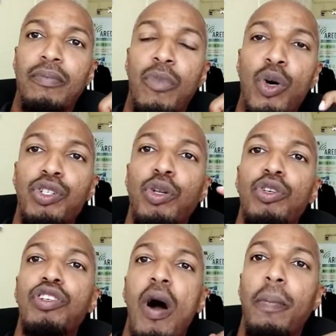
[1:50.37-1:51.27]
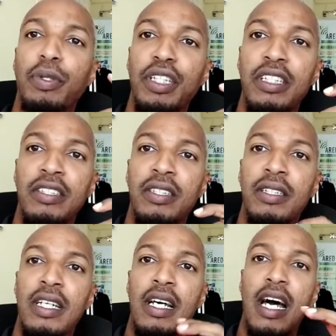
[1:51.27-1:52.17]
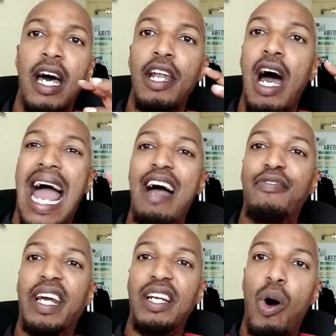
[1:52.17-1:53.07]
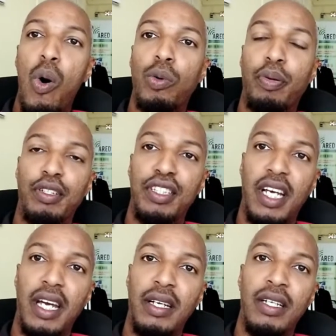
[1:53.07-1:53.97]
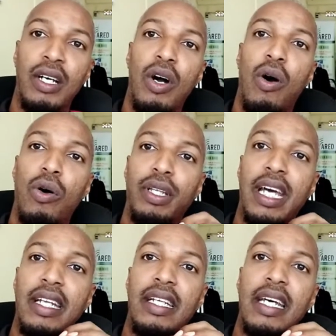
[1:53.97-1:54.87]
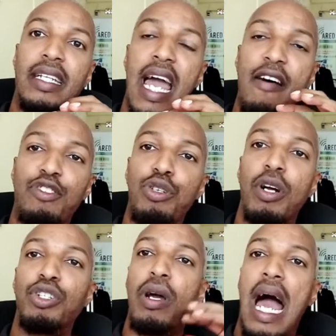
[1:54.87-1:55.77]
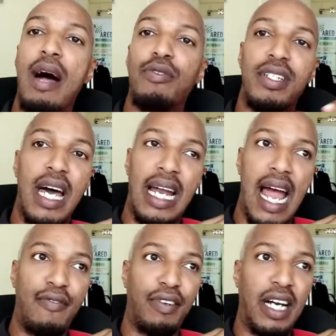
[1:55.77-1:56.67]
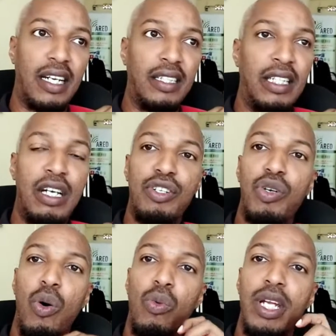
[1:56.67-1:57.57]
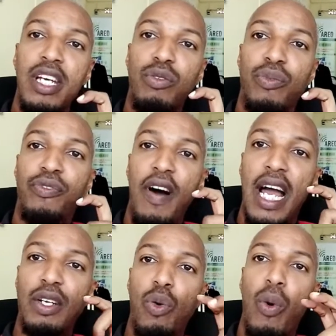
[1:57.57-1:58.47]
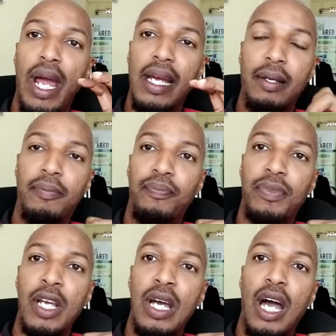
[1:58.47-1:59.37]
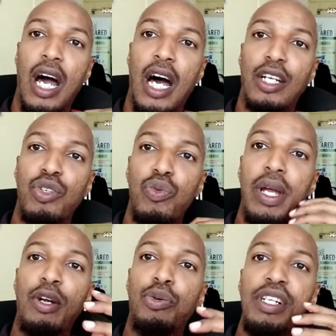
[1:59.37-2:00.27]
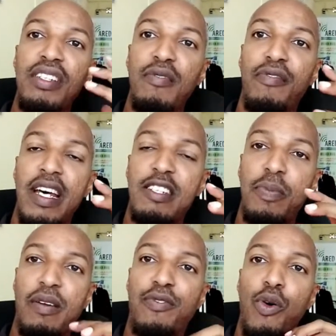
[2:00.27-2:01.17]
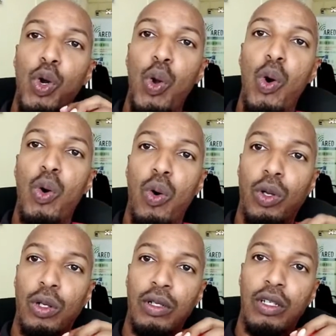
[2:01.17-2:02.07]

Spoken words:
most of those companies are not African-owned per se, or they have structure outside Africa. So we need to find a way to increase investment for local